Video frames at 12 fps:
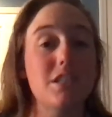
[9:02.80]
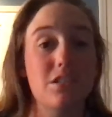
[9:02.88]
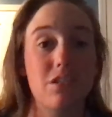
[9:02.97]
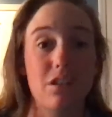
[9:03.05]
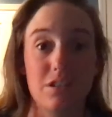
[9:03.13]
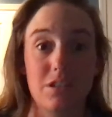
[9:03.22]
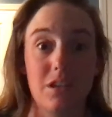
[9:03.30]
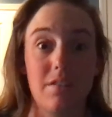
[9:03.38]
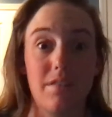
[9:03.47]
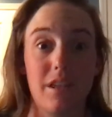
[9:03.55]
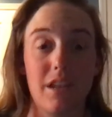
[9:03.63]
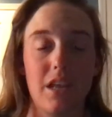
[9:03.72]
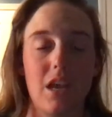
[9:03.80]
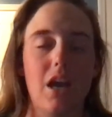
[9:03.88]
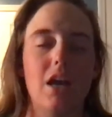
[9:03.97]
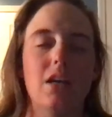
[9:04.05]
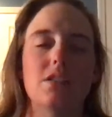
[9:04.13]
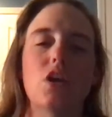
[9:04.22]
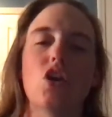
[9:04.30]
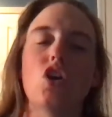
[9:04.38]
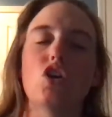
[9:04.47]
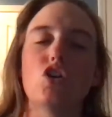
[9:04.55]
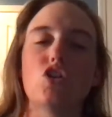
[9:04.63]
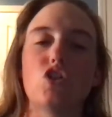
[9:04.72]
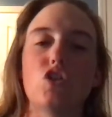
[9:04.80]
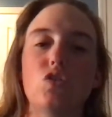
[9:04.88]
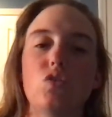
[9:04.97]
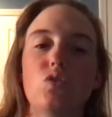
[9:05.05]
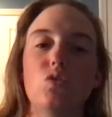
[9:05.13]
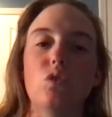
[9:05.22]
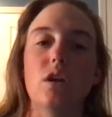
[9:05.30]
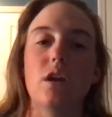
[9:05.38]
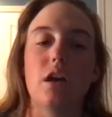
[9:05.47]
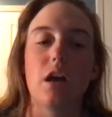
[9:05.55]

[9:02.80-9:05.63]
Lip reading: star stuff that he has to